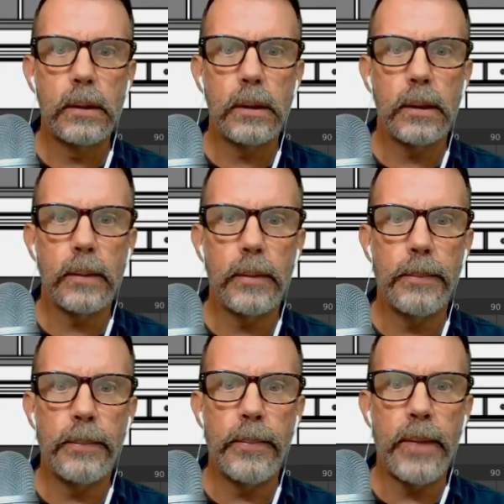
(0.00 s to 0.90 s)
Let me
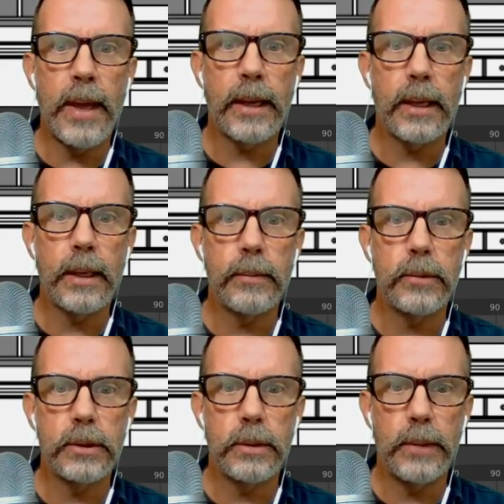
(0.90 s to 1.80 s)
back it up
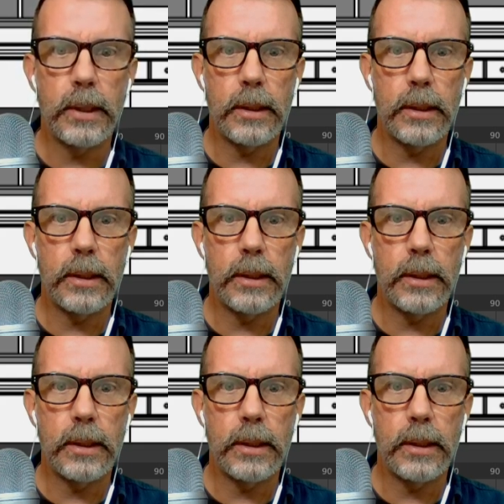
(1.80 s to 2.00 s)
just a bit.